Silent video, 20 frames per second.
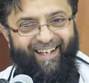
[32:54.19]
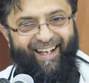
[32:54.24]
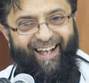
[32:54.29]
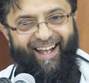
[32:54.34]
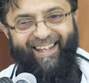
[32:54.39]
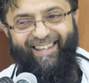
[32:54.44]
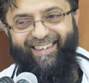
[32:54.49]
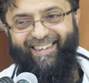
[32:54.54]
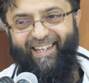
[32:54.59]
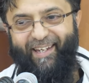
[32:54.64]

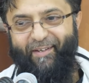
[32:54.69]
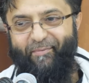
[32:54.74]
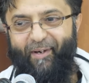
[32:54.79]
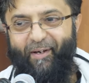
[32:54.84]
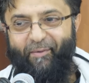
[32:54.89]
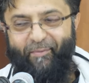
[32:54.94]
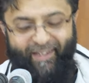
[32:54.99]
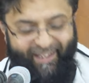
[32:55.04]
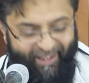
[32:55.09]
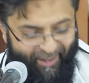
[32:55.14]
And the
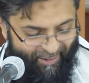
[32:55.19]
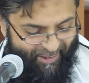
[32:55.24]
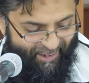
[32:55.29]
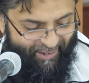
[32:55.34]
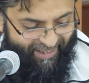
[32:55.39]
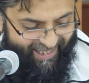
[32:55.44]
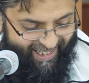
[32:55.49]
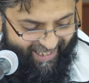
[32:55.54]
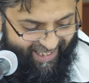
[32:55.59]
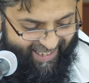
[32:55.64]
Imam, he goes
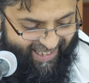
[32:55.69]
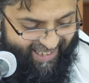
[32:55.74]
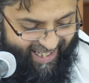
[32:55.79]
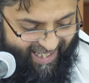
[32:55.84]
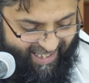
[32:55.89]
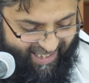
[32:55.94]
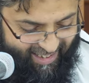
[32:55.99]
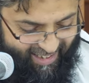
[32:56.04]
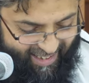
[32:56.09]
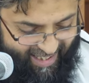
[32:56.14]
on and he
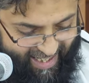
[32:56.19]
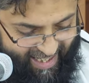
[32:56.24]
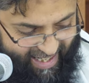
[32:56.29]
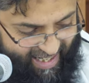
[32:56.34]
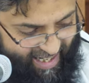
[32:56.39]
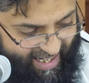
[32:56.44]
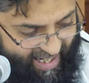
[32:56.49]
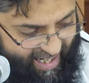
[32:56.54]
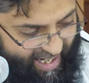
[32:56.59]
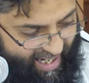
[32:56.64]
says,
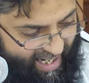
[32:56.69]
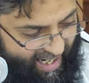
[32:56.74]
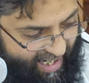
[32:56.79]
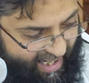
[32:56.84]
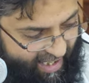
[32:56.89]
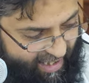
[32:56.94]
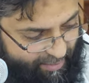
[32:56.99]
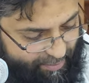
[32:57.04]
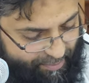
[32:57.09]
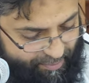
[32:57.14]

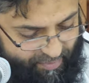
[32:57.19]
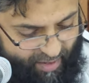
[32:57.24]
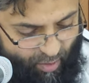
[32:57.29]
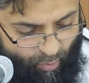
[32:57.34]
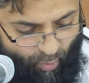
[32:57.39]
Um,